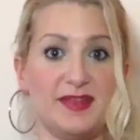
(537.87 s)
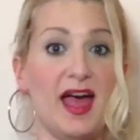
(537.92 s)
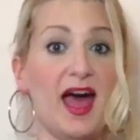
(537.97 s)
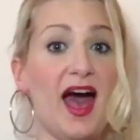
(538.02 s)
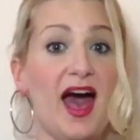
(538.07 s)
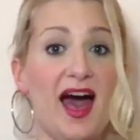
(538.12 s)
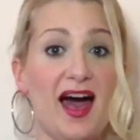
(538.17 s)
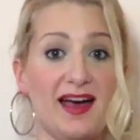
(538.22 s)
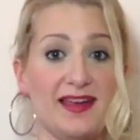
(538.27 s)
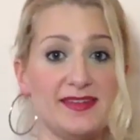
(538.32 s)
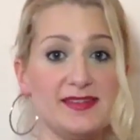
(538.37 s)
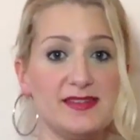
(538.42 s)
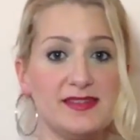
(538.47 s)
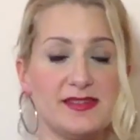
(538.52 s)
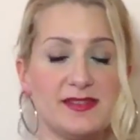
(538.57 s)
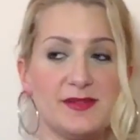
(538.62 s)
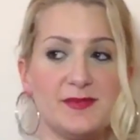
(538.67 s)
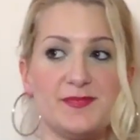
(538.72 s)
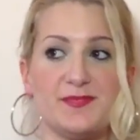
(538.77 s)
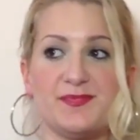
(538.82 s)

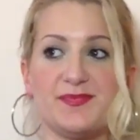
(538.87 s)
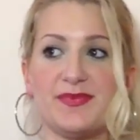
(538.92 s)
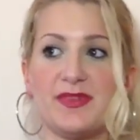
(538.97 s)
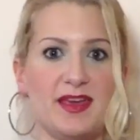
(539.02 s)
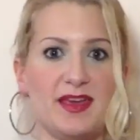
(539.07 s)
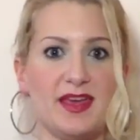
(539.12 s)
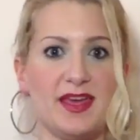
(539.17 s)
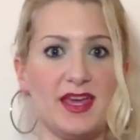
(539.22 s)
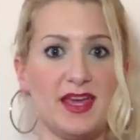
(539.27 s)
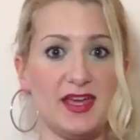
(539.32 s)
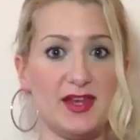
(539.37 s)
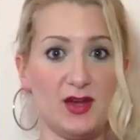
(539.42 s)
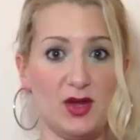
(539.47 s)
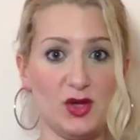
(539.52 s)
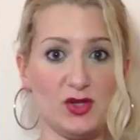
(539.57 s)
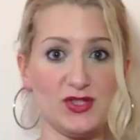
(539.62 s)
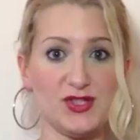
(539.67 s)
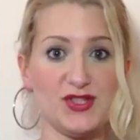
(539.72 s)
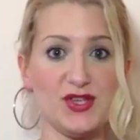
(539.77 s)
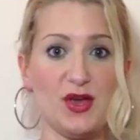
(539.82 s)
height, and
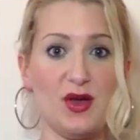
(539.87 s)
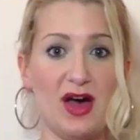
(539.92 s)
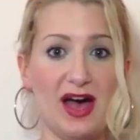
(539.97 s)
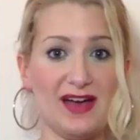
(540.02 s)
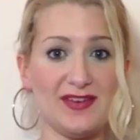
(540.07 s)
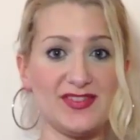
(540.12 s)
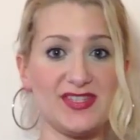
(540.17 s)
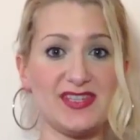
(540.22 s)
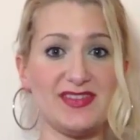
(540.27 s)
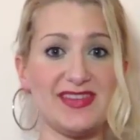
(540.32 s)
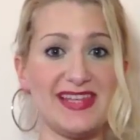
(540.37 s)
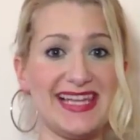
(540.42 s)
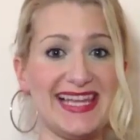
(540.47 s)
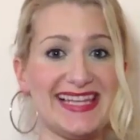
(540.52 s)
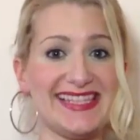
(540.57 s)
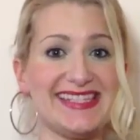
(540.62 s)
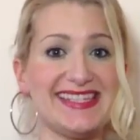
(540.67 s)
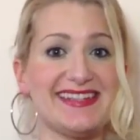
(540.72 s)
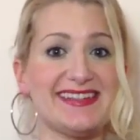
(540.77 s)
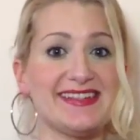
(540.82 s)
also after the
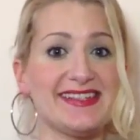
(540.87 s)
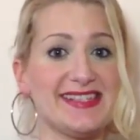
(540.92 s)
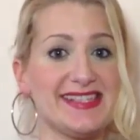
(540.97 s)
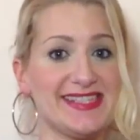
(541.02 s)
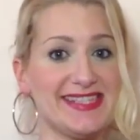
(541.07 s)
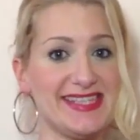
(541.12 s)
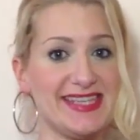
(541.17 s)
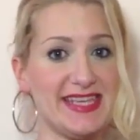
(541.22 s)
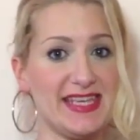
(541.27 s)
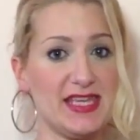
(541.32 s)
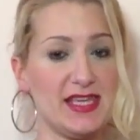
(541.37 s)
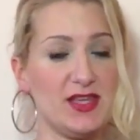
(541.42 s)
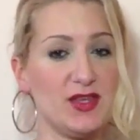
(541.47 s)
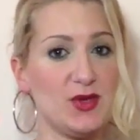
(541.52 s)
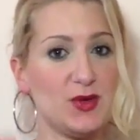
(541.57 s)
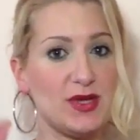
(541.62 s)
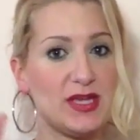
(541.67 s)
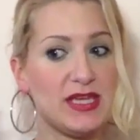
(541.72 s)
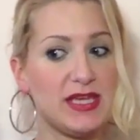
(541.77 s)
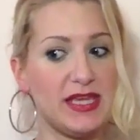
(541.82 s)
letter C,
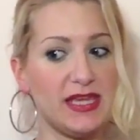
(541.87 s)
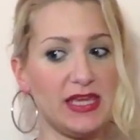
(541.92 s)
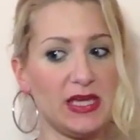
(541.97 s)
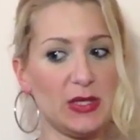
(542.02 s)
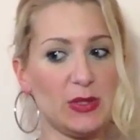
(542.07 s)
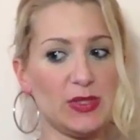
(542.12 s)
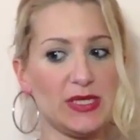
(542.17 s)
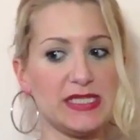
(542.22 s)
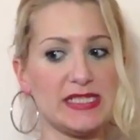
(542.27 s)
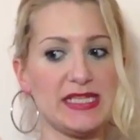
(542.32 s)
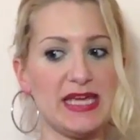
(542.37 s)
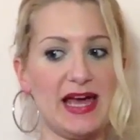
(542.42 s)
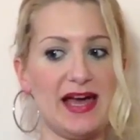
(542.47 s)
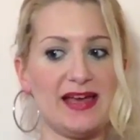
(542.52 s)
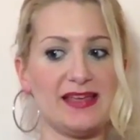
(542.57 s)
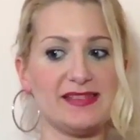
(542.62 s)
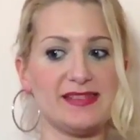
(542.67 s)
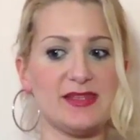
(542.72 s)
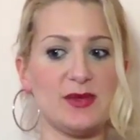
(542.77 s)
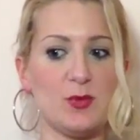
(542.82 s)
you can hear it
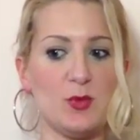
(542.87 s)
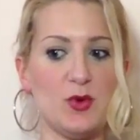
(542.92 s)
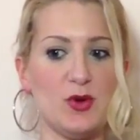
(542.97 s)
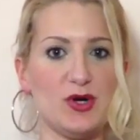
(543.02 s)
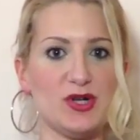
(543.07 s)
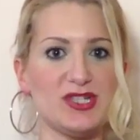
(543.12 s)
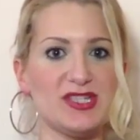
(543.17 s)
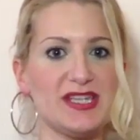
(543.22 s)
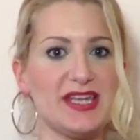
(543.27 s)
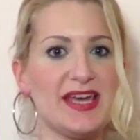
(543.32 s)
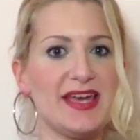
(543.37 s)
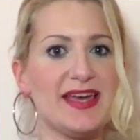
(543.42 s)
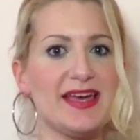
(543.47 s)
as the word